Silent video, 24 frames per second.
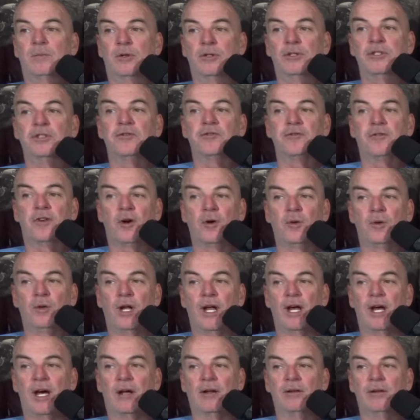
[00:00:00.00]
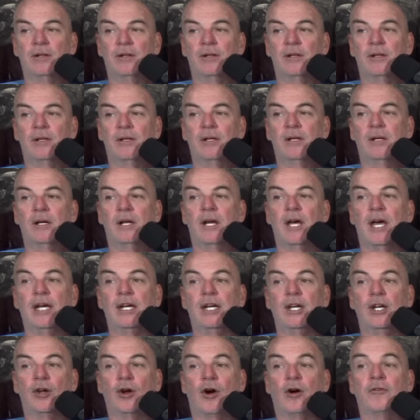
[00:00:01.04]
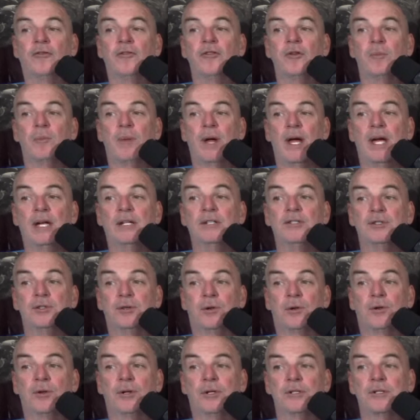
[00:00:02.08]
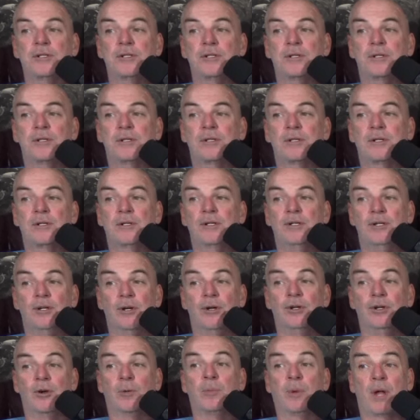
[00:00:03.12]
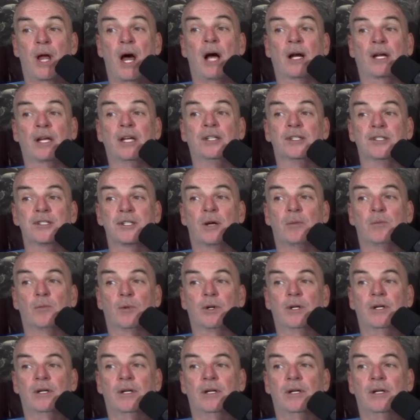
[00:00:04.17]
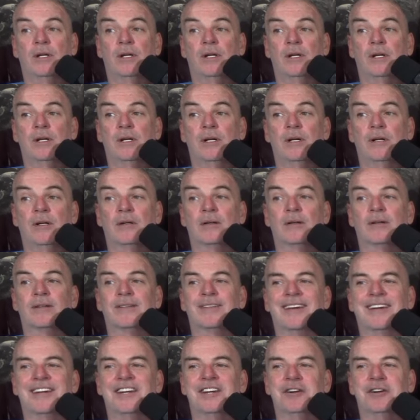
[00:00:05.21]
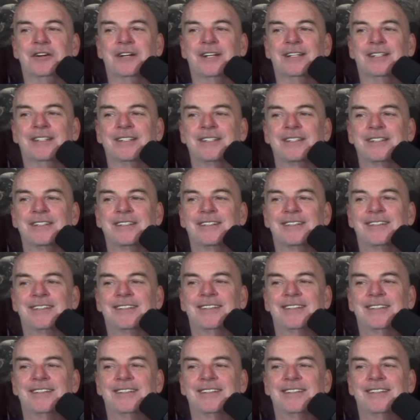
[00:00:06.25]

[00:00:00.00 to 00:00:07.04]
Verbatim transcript: Put your phone down and get off your man's shoulders. You're, you're blocking someone. Okay, here he is.